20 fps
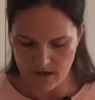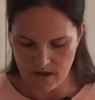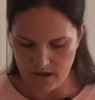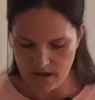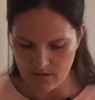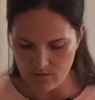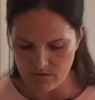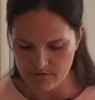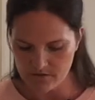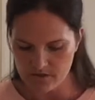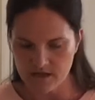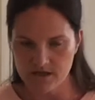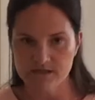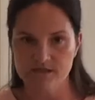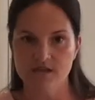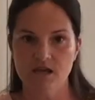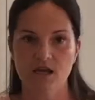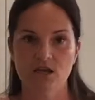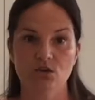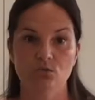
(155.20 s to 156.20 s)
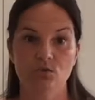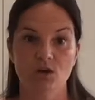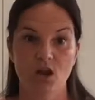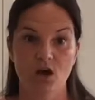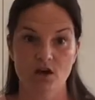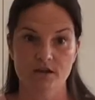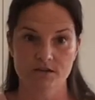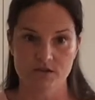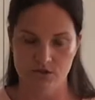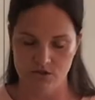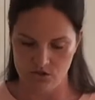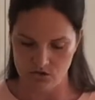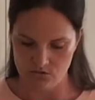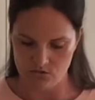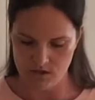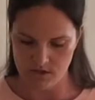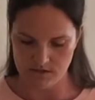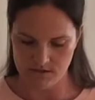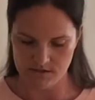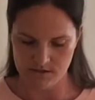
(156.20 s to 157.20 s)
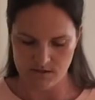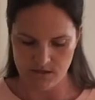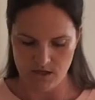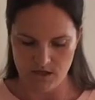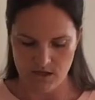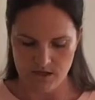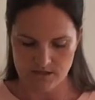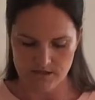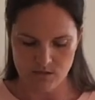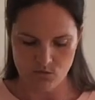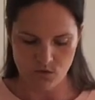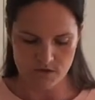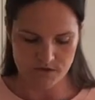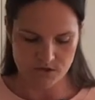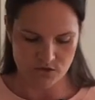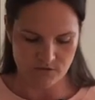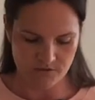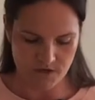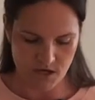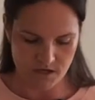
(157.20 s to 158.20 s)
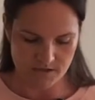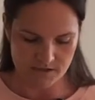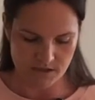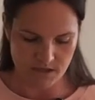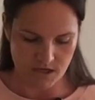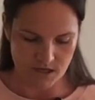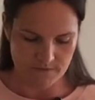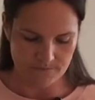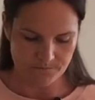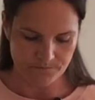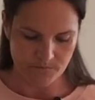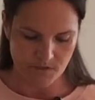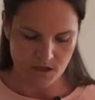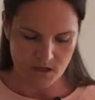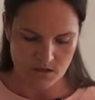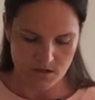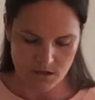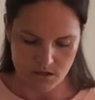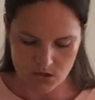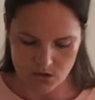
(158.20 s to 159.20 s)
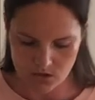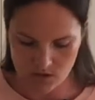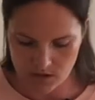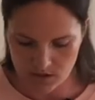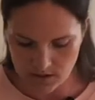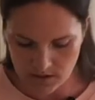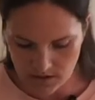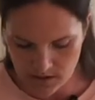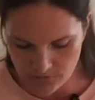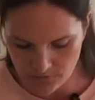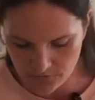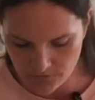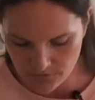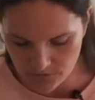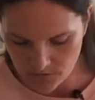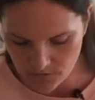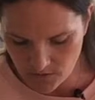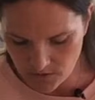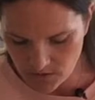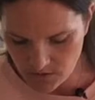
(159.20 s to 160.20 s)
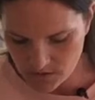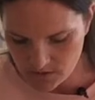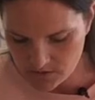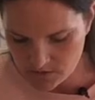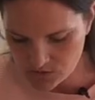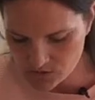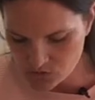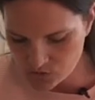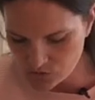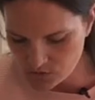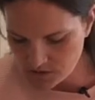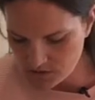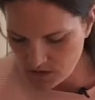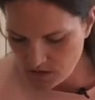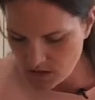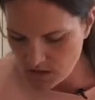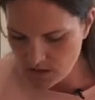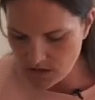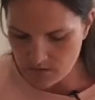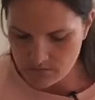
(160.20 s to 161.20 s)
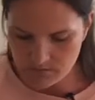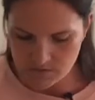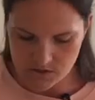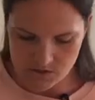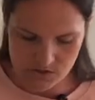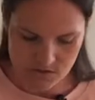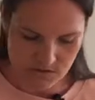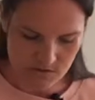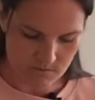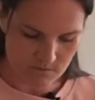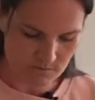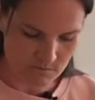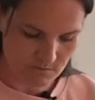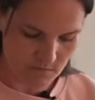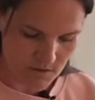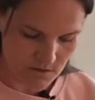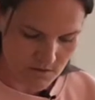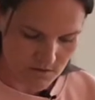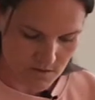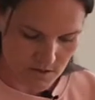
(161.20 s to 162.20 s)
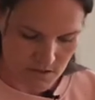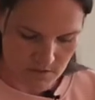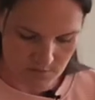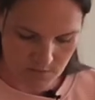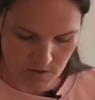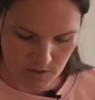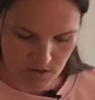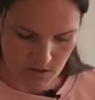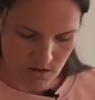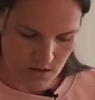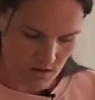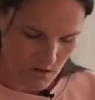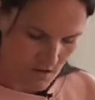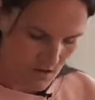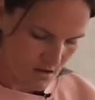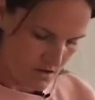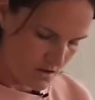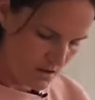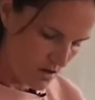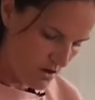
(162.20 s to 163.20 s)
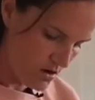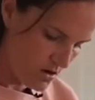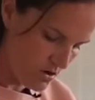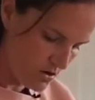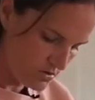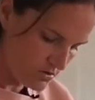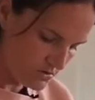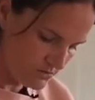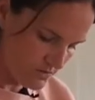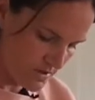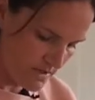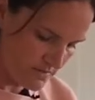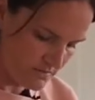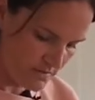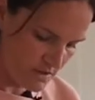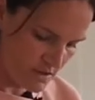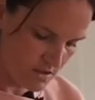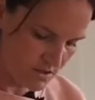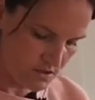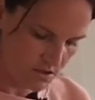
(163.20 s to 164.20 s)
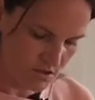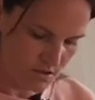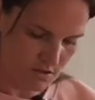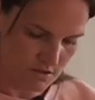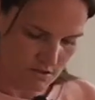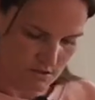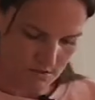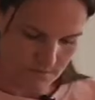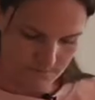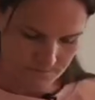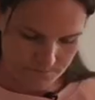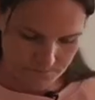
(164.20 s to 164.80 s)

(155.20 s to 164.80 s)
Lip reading: however they say you would like to do this. So once you've cut it, then you can lift the tortilla. It just makes that a bit hard around the edges.